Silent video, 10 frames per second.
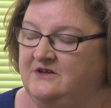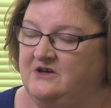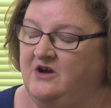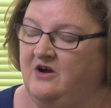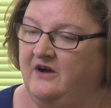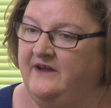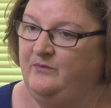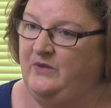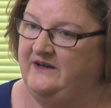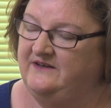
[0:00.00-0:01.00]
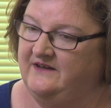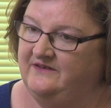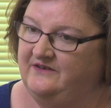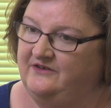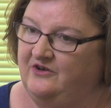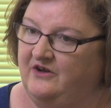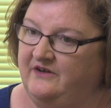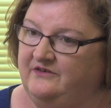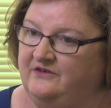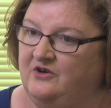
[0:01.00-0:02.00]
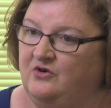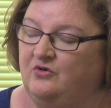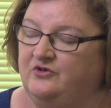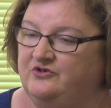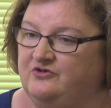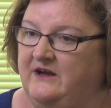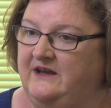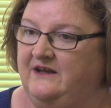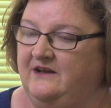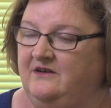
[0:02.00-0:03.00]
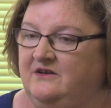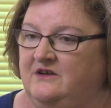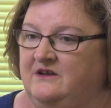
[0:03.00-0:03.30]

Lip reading: high impact exercise or straining